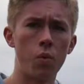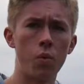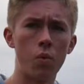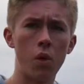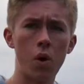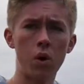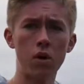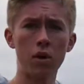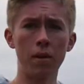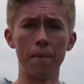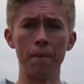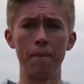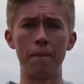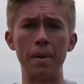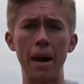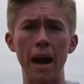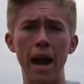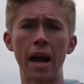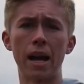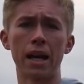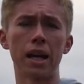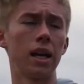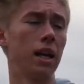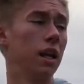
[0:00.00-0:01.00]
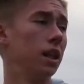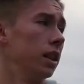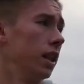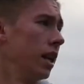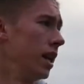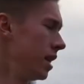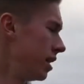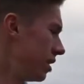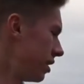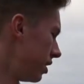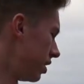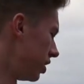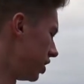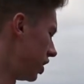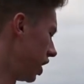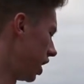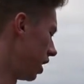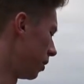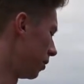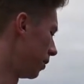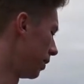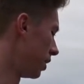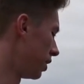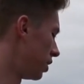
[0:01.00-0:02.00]
Welcome back, ladies and
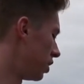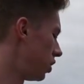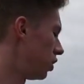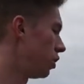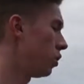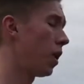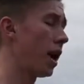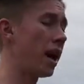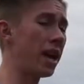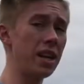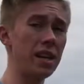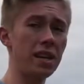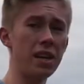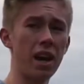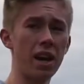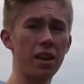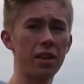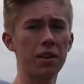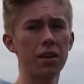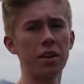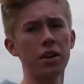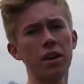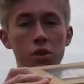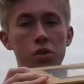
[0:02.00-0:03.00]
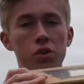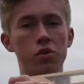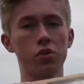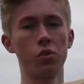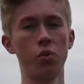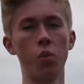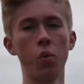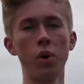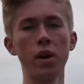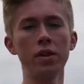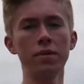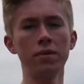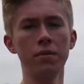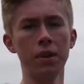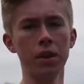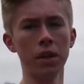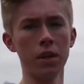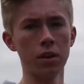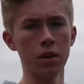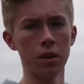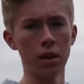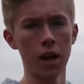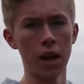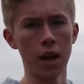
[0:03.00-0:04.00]
gentlemen, to another sweet
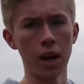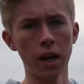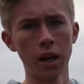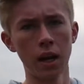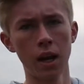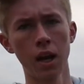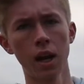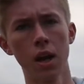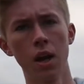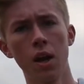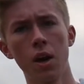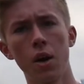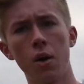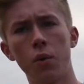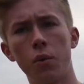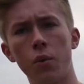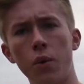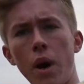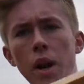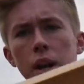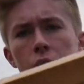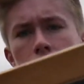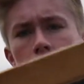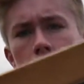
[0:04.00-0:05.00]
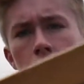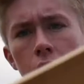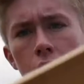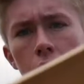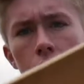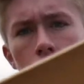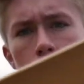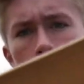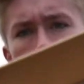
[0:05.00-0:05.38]
video today. Right here,